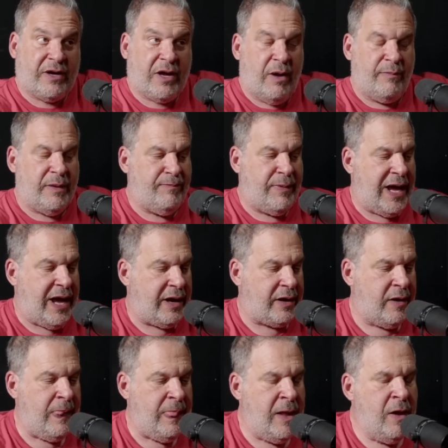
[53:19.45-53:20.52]
coming
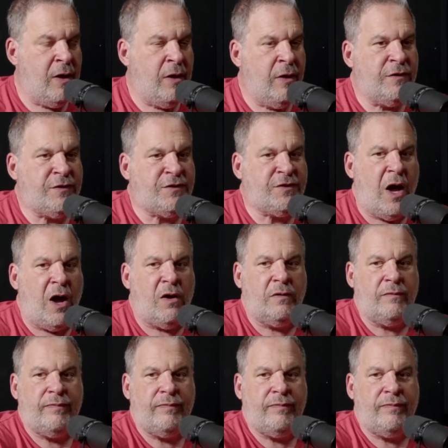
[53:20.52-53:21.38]
back. So,